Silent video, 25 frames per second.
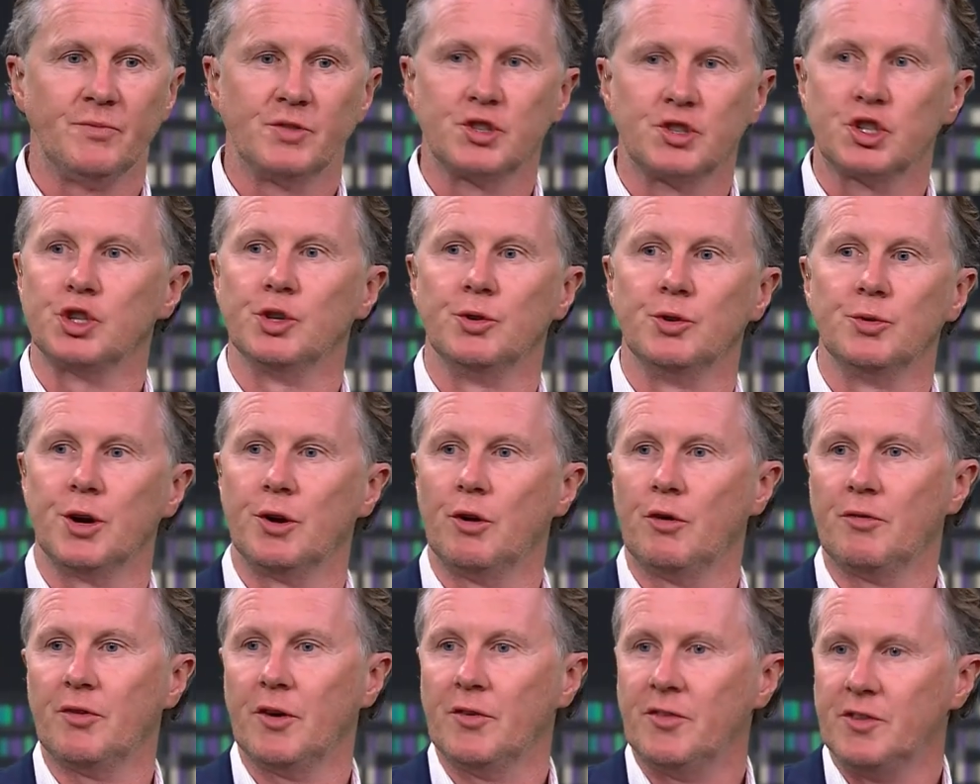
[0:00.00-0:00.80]
soon
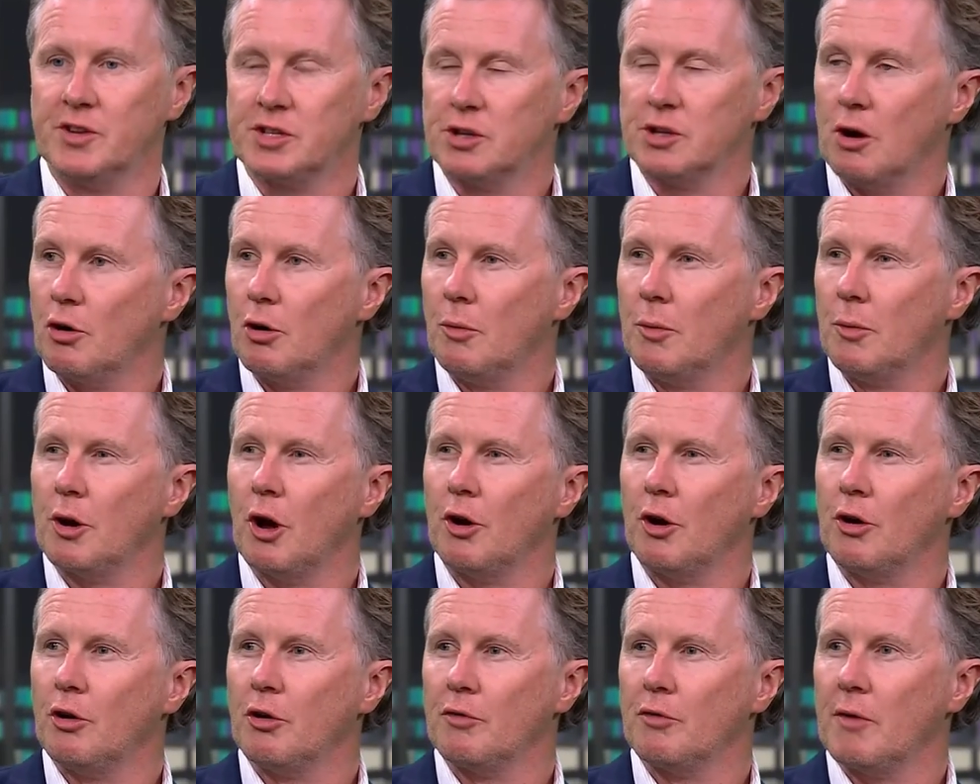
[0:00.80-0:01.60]
enough if he's not coming
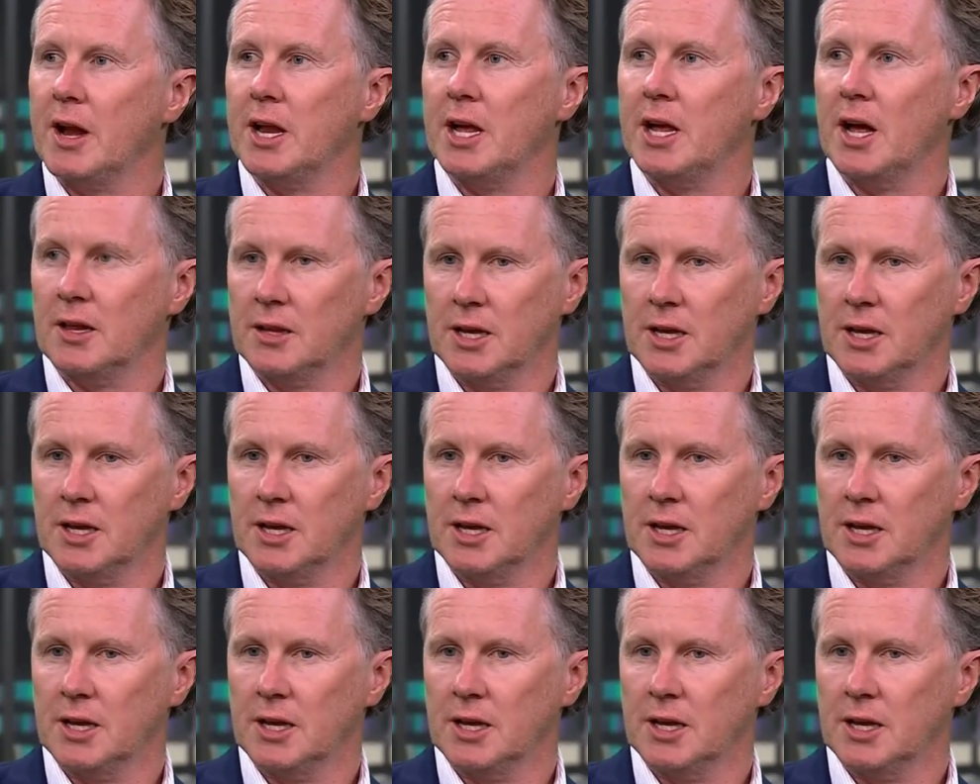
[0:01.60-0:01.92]
on already.